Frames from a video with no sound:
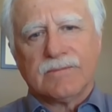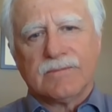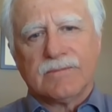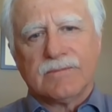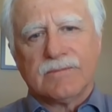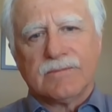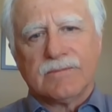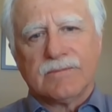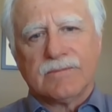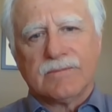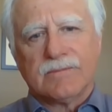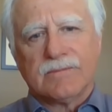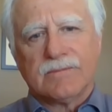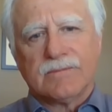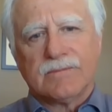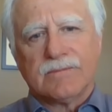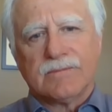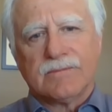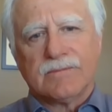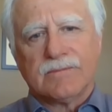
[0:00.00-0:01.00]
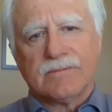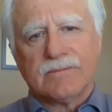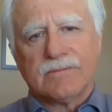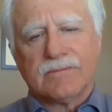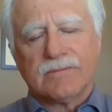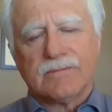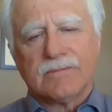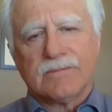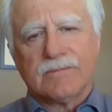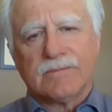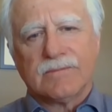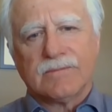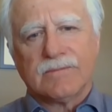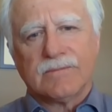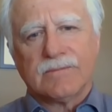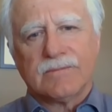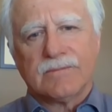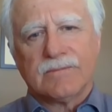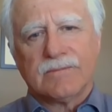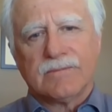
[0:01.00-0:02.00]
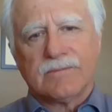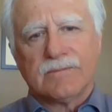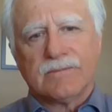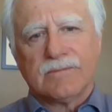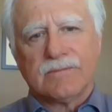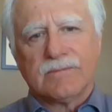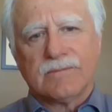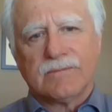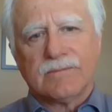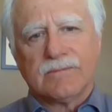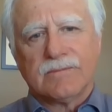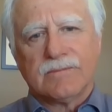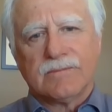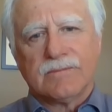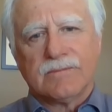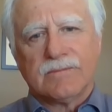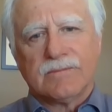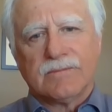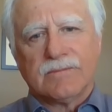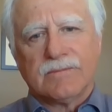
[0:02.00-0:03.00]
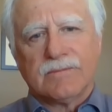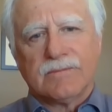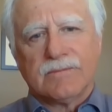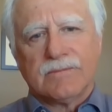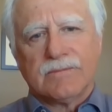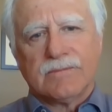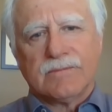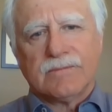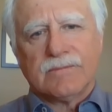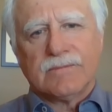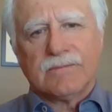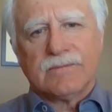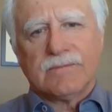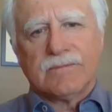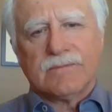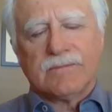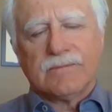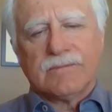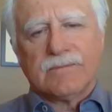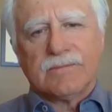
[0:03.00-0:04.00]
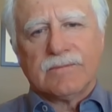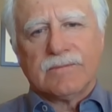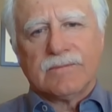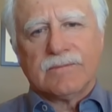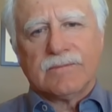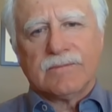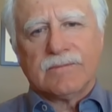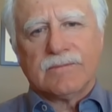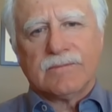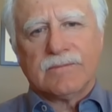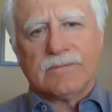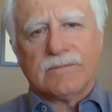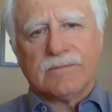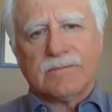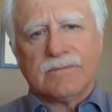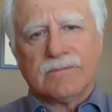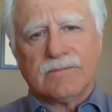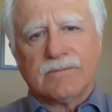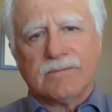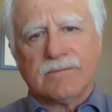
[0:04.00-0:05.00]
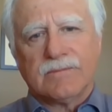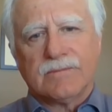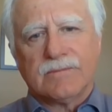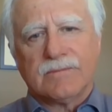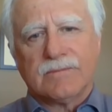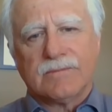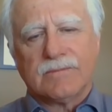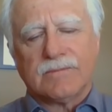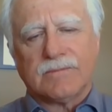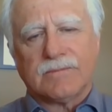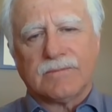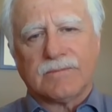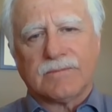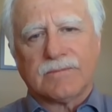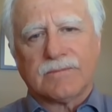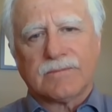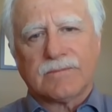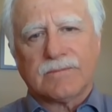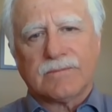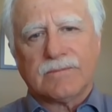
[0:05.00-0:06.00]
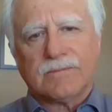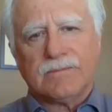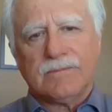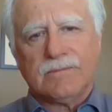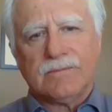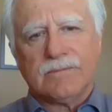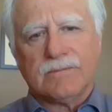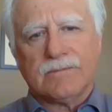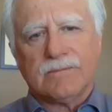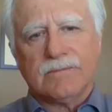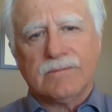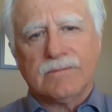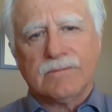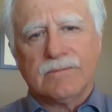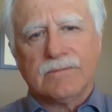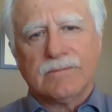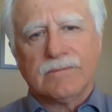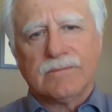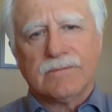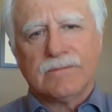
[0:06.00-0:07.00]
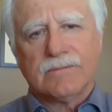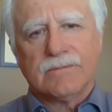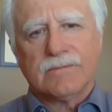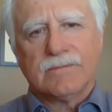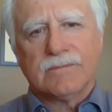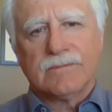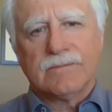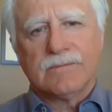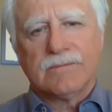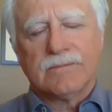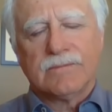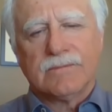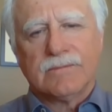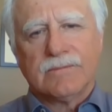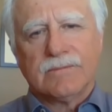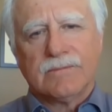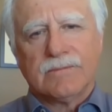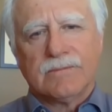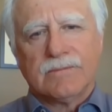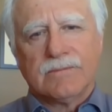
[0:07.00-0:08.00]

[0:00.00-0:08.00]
This person isn't speaking.